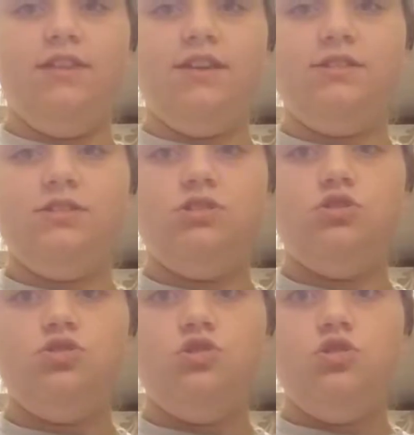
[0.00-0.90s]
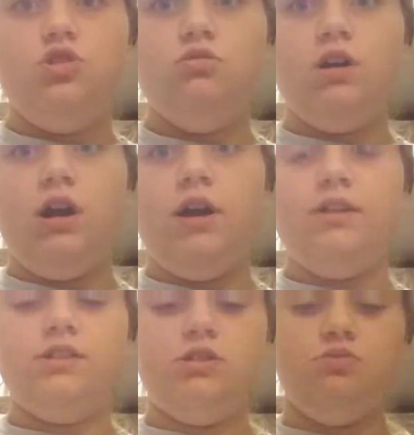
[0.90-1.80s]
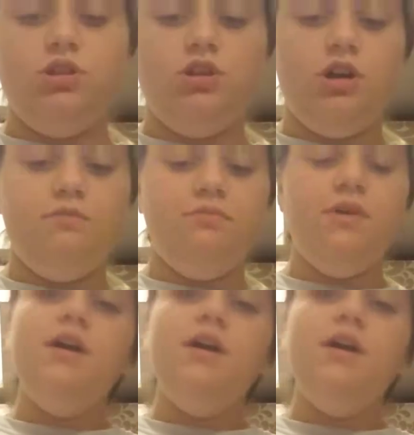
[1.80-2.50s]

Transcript: this, you guys. It's really good.